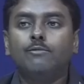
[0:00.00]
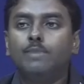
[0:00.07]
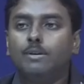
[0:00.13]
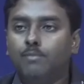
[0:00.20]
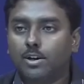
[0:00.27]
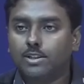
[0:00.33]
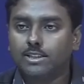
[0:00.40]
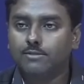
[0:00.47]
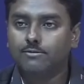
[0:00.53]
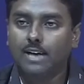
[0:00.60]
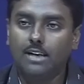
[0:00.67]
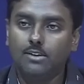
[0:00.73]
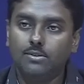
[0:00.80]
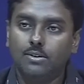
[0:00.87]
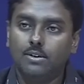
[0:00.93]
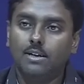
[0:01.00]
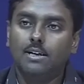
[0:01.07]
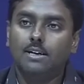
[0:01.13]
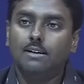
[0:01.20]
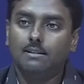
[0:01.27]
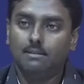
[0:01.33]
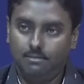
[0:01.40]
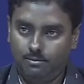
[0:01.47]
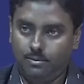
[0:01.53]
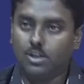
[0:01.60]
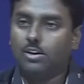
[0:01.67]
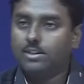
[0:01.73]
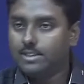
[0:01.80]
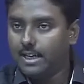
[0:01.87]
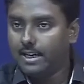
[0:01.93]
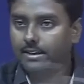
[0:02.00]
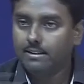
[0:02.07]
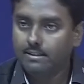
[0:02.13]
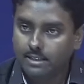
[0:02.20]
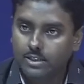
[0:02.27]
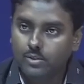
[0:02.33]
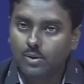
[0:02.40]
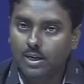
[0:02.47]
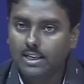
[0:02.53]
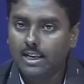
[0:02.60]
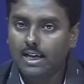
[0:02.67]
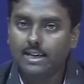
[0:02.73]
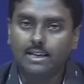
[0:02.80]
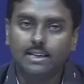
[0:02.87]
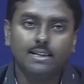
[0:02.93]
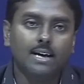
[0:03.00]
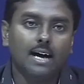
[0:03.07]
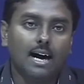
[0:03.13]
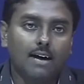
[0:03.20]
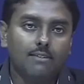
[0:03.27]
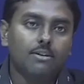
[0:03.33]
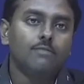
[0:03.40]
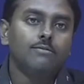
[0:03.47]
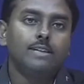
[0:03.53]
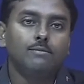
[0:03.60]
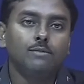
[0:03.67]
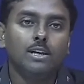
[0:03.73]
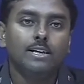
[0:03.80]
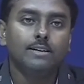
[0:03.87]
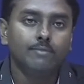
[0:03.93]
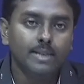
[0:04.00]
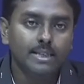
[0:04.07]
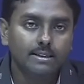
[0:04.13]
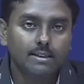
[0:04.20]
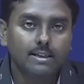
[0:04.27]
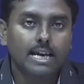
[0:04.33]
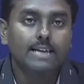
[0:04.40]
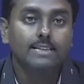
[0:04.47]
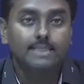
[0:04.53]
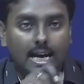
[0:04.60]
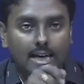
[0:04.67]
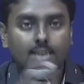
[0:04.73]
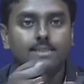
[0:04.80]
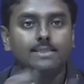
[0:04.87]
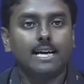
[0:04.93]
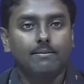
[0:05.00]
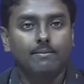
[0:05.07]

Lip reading: me positive value because they are equally likely, half of them will give me exactly same